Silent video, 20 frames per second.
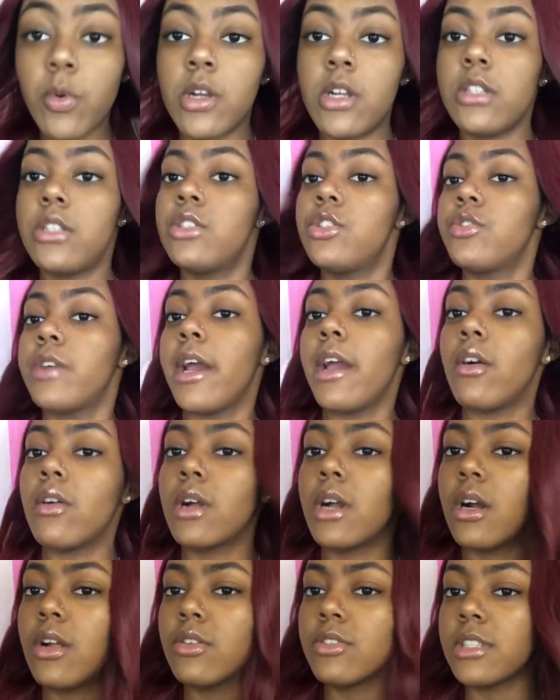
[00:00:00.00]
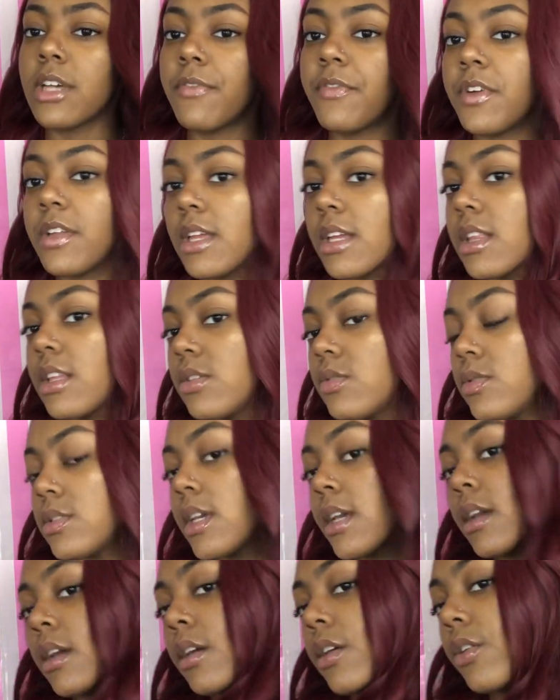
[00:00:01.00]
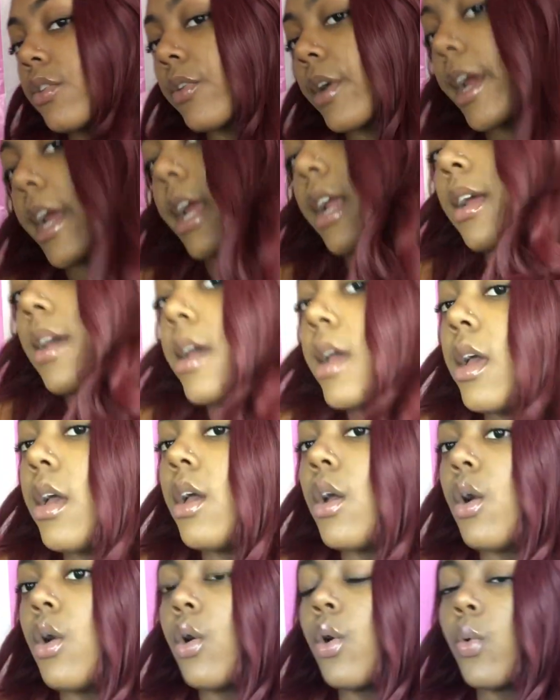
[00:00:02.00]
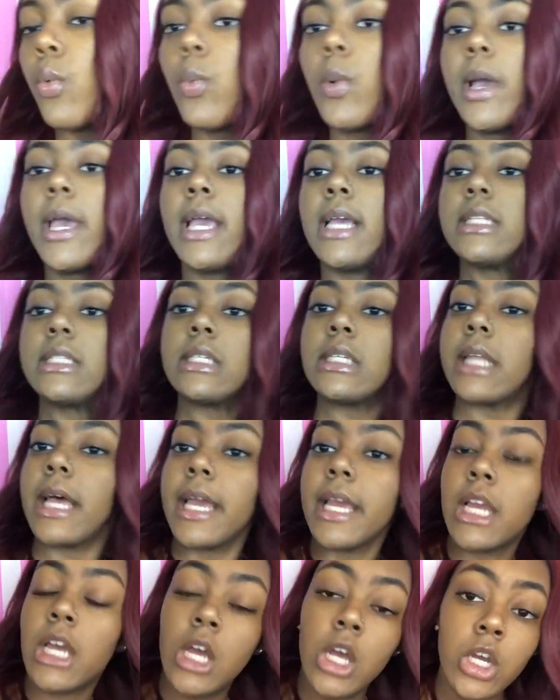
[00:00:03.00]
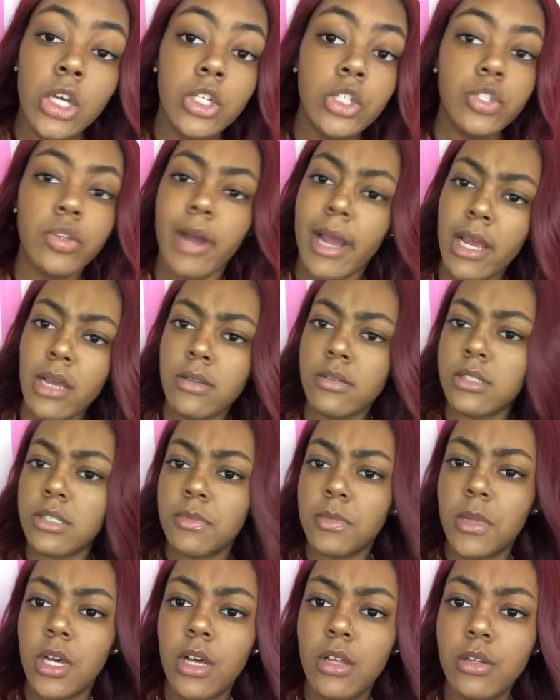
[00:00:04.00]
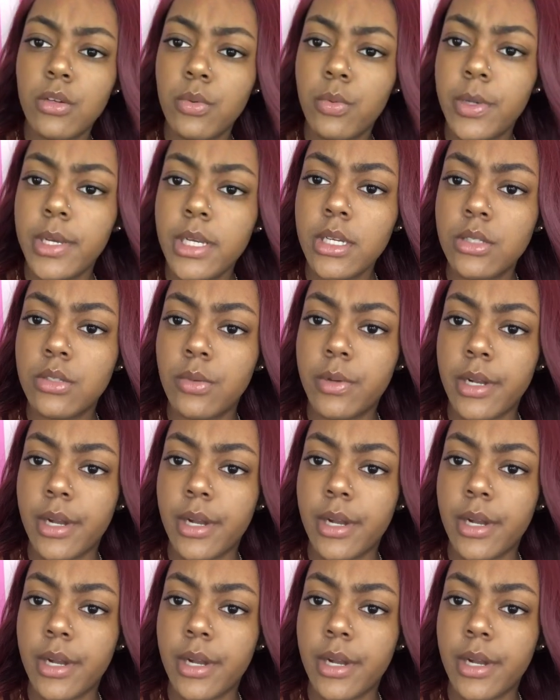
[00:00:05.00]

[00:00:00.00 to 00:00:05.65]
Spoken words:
wanted to try out colors. I felt like this was, like, a great way to, like, try on some color wigs or